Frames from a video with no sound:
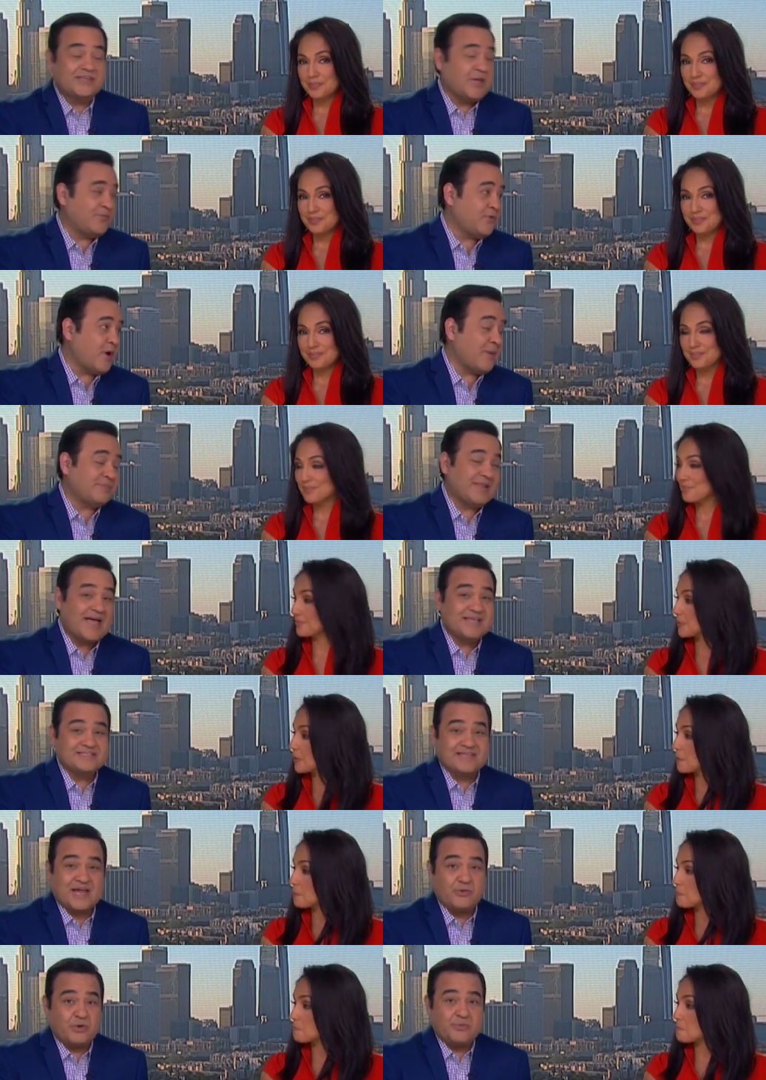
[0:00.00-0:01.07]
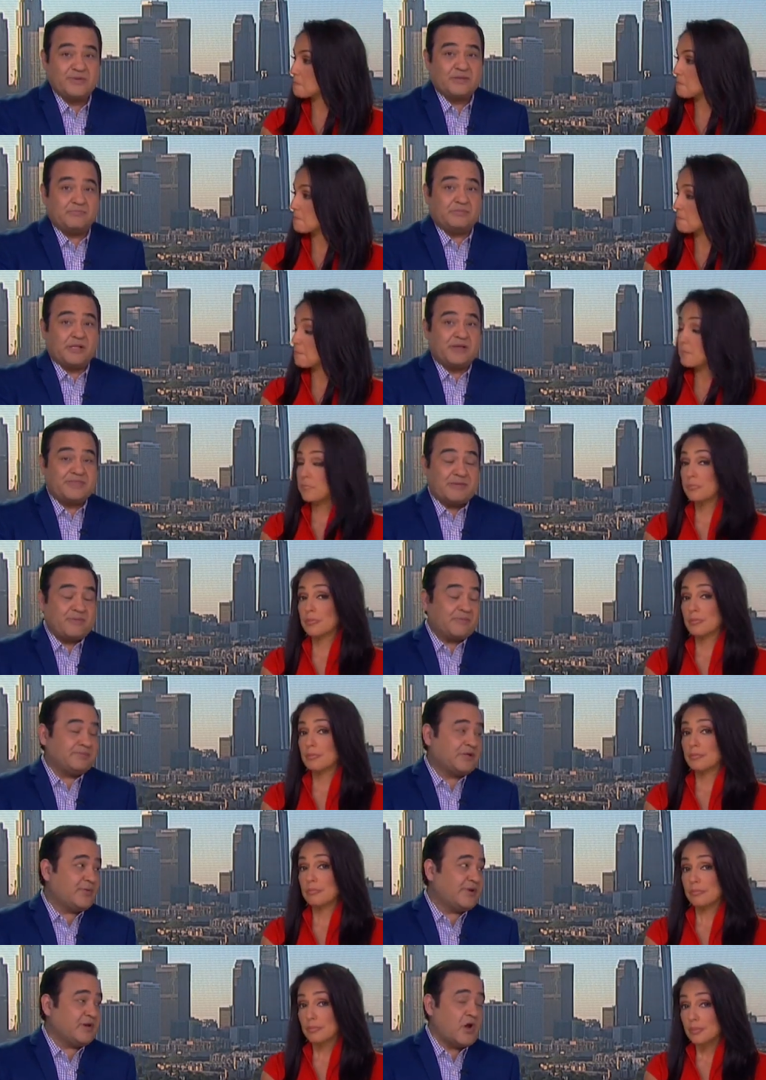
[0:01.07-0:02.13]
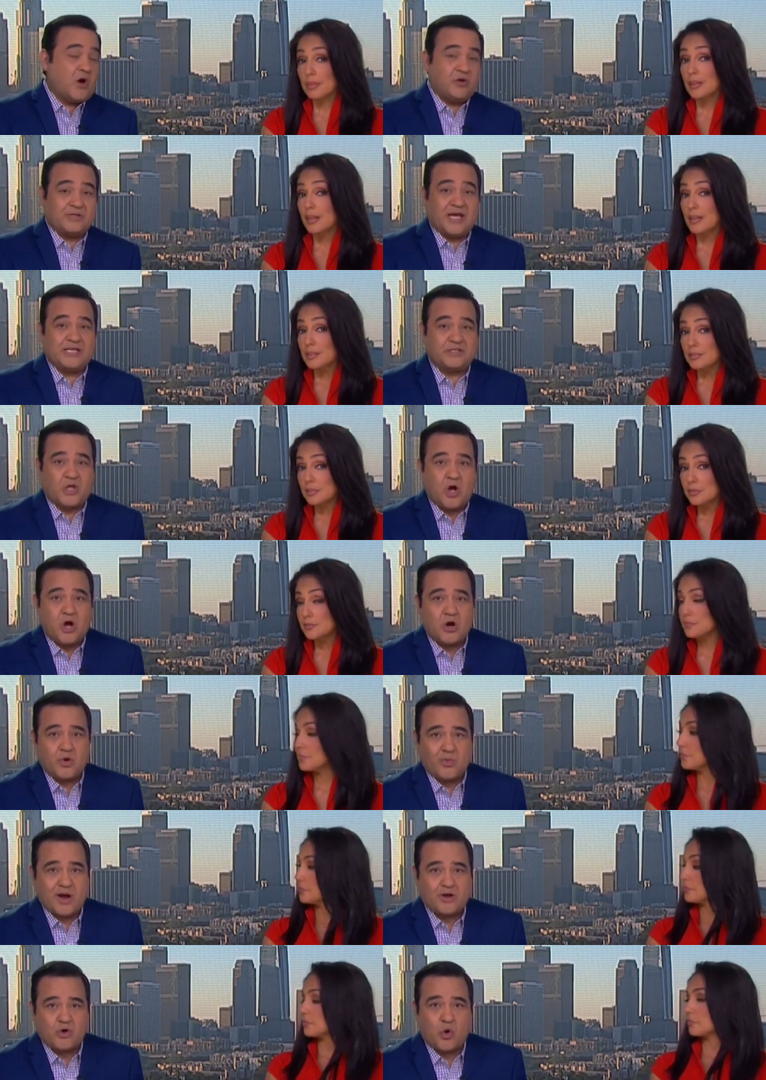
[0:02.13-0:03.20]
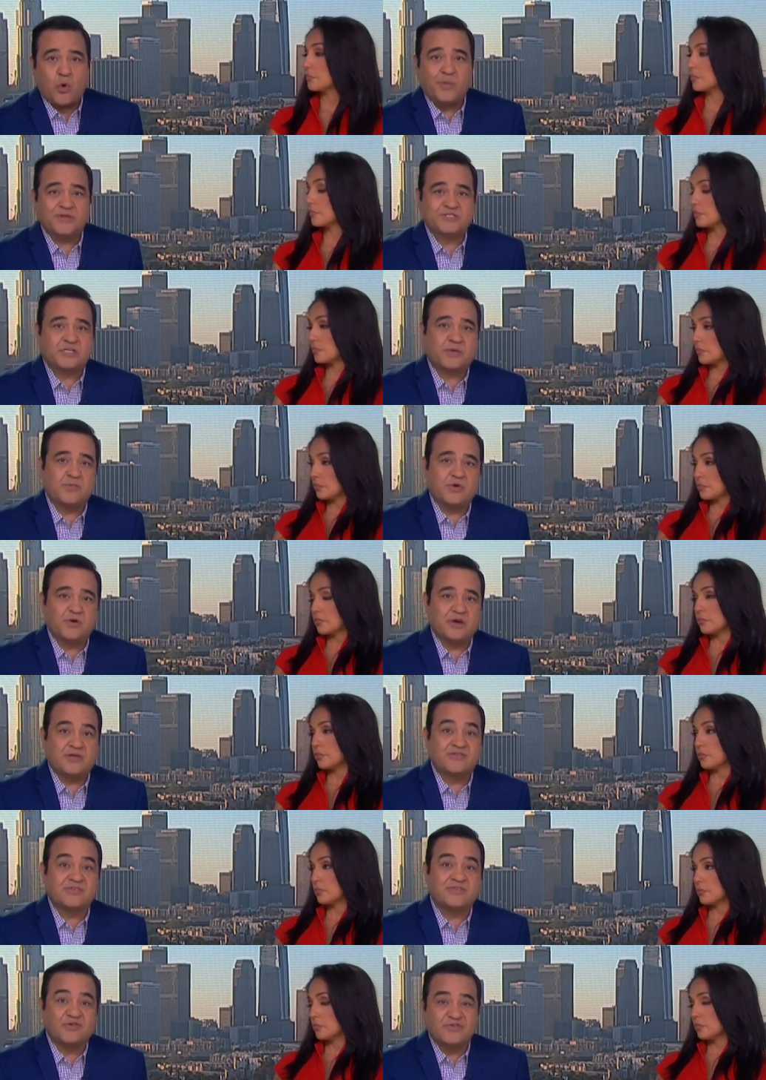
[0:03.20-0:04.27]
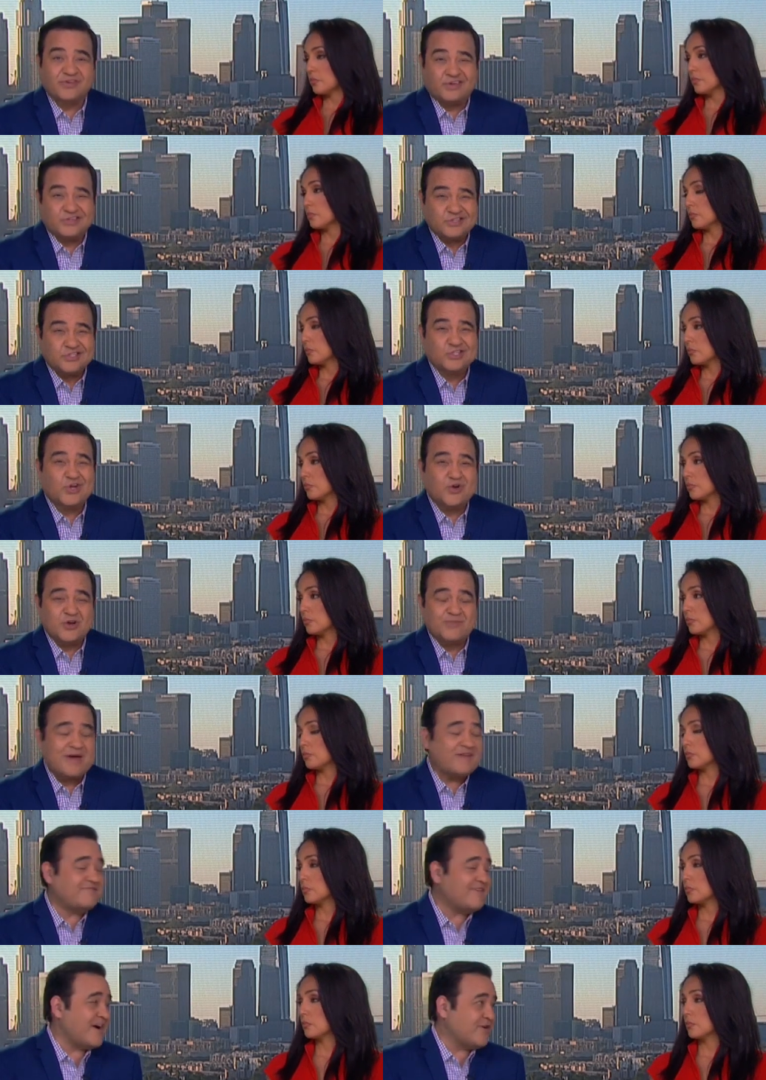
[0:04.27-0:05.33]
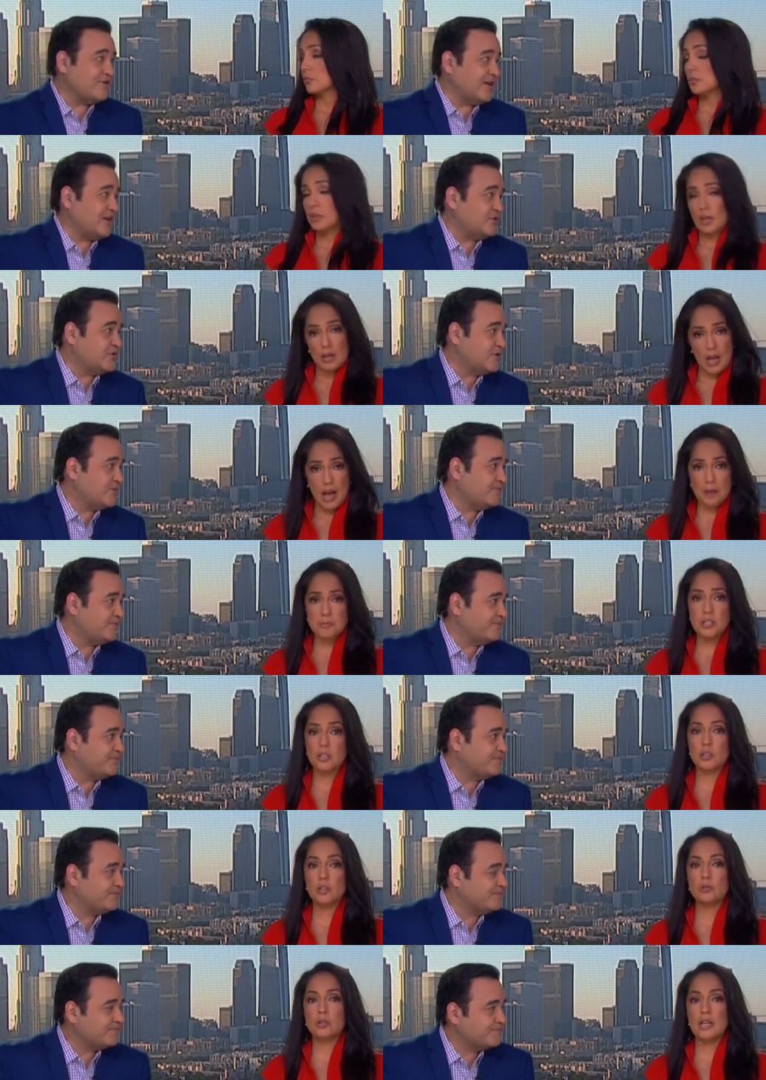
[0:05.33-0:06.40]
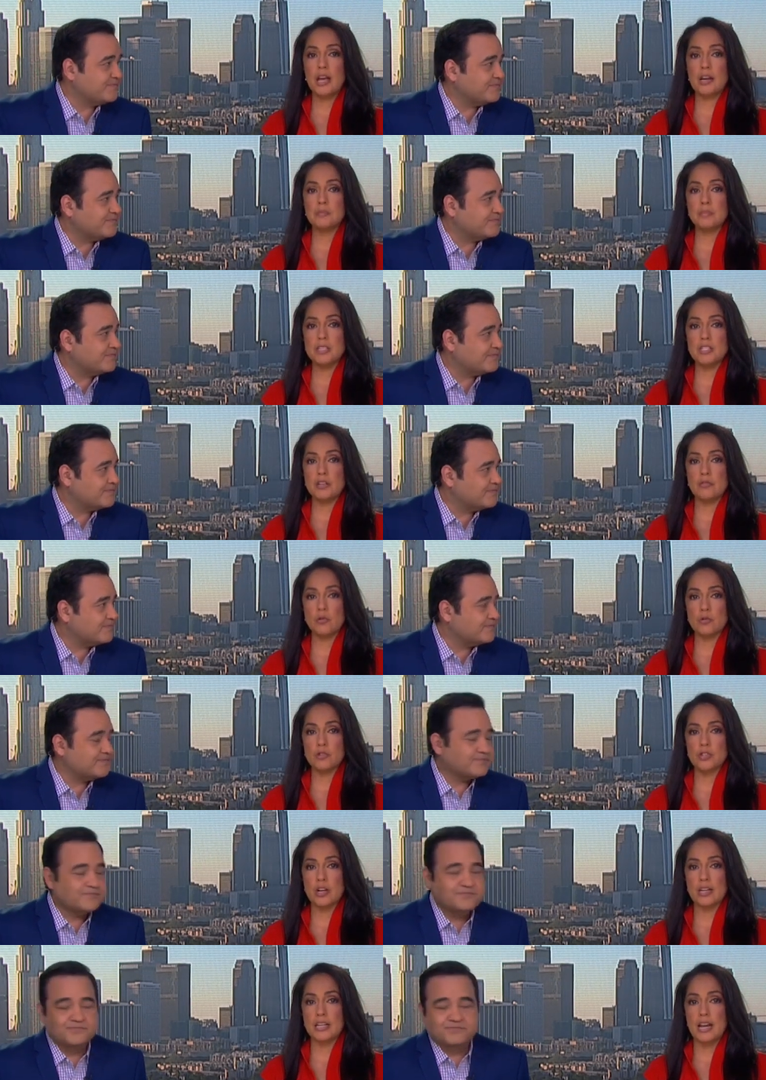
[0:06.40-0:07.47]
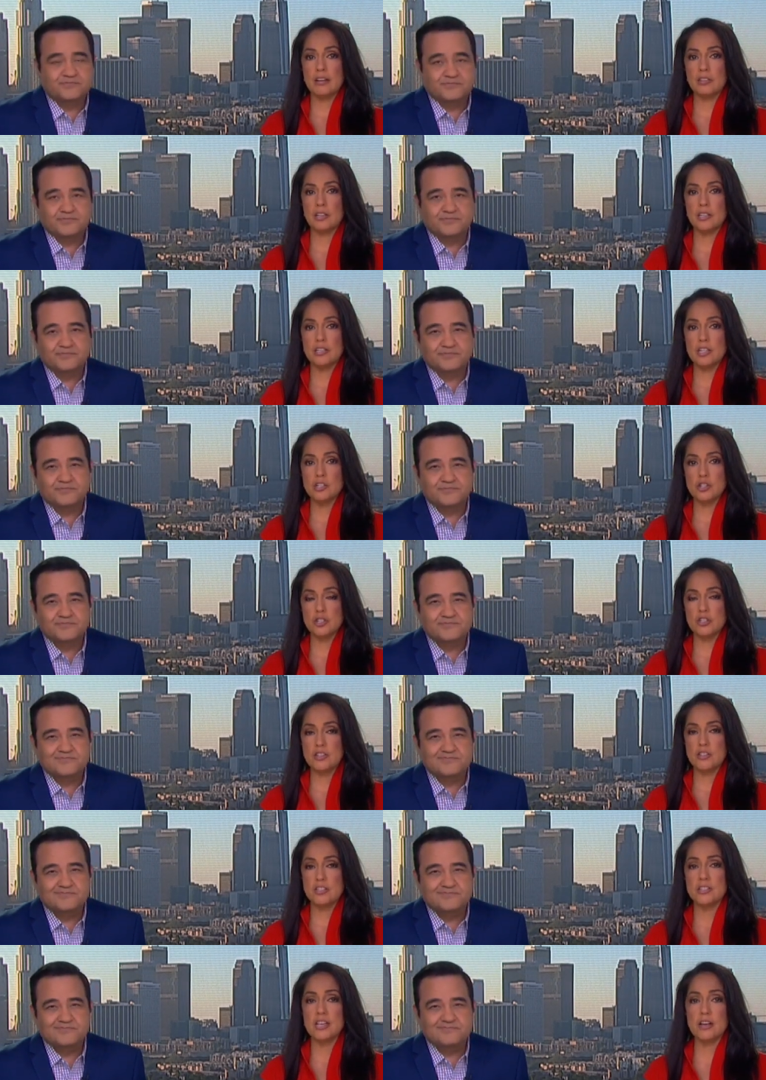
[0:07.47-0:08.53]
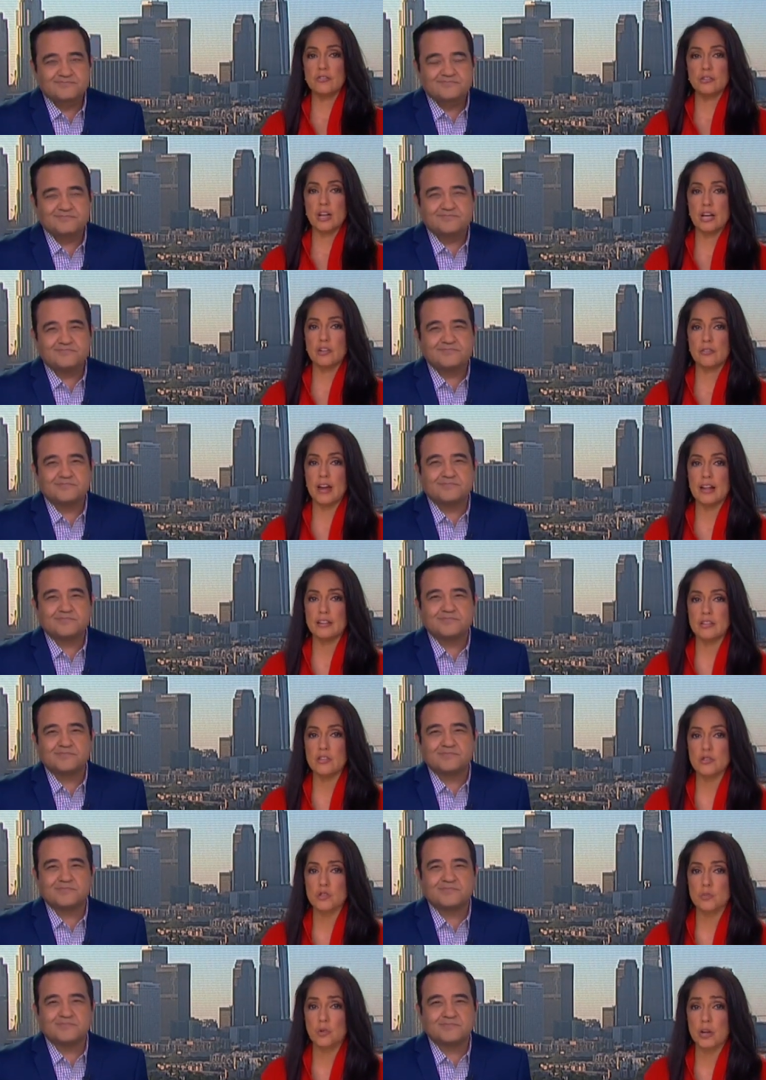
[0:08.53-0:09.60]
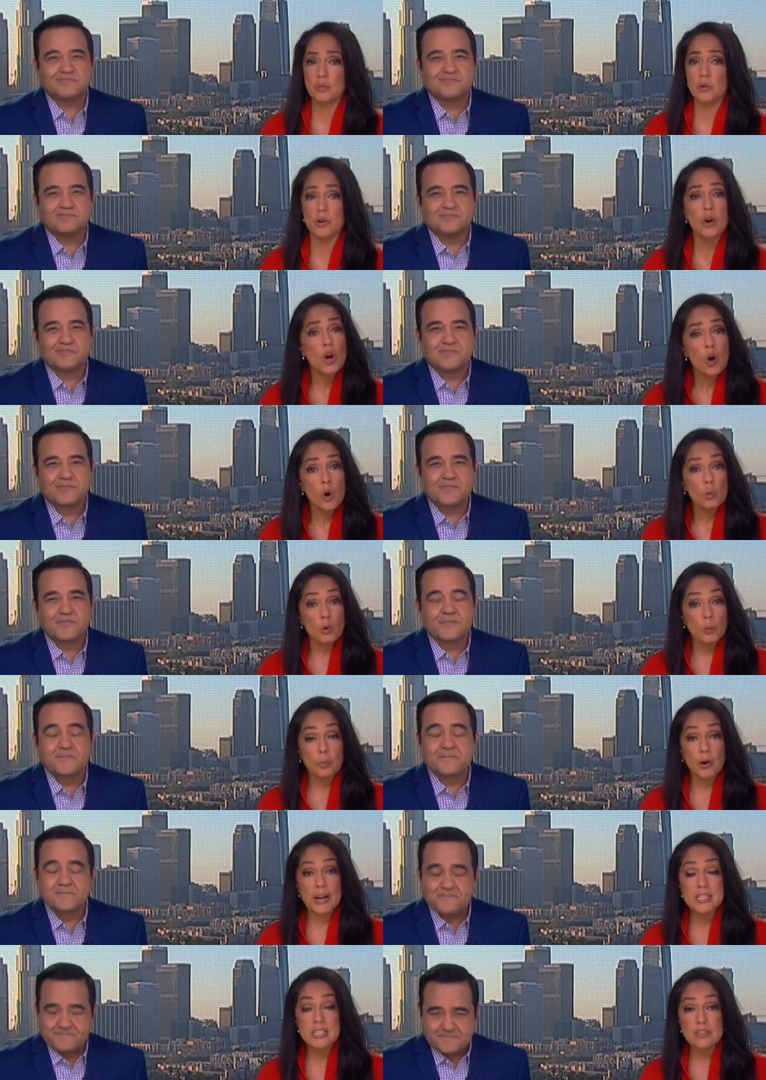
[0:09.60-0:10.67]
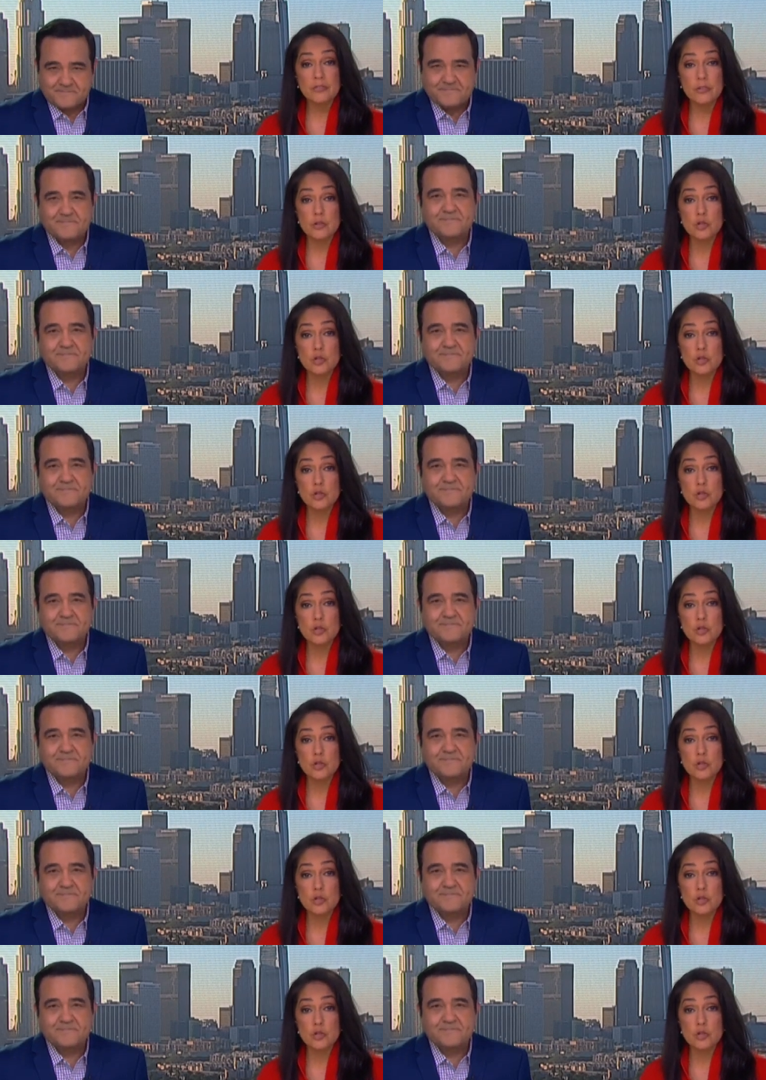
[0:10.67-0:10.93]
Speaker 1: keep you up last night? We've been they've been blowing all night long around a whole bunch of communities, and there's a concern about fire danger.
Speaker 2: Absolutely. NBC4 is checking out the conditions in the San Fernando Valley this morning. We're, we're bracing for